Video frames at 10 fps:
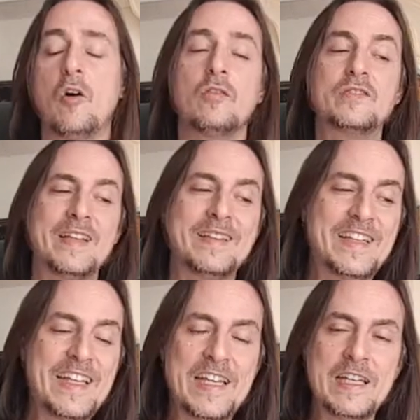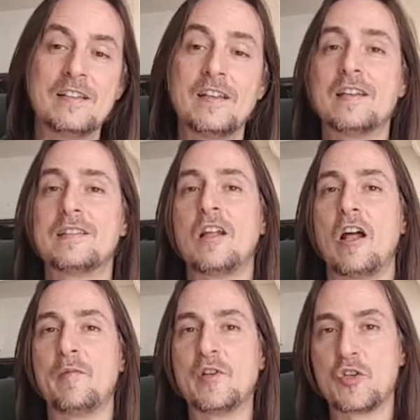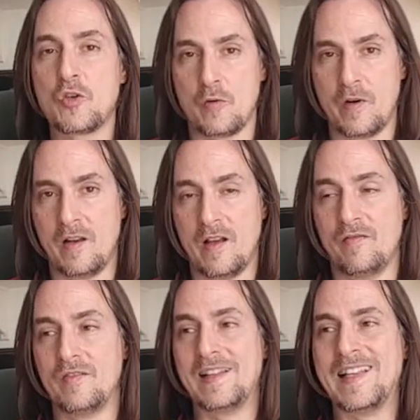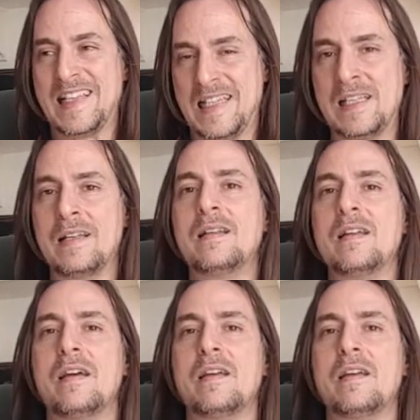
or the deed is not mature enough, that it still